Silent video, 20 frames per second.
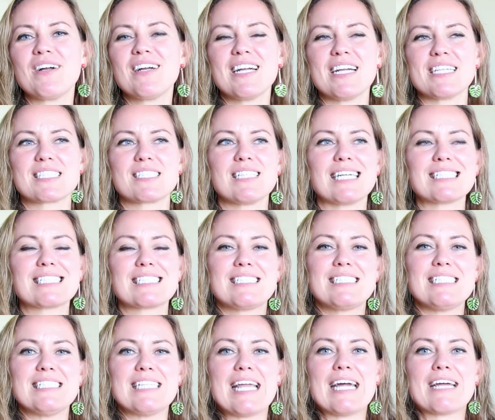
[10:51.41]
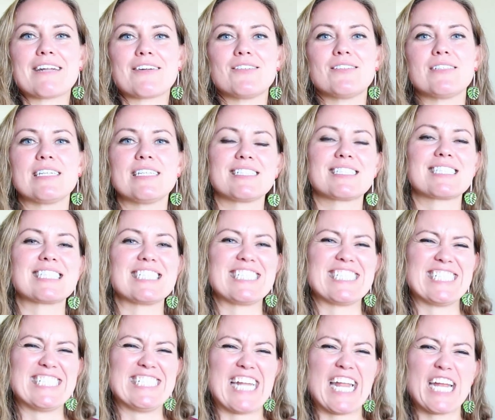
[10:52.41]
It's not dinero, it's
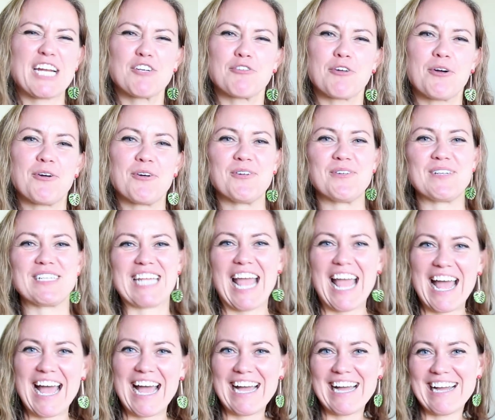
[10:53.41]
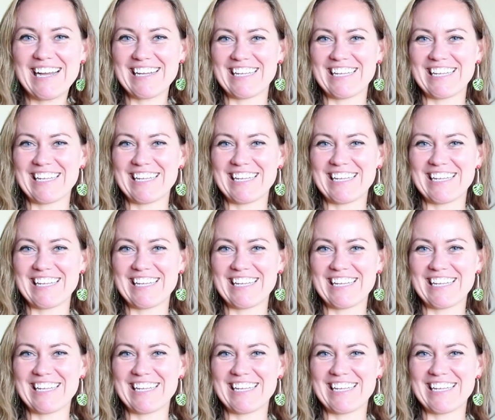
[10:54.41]
dinero. Yeah.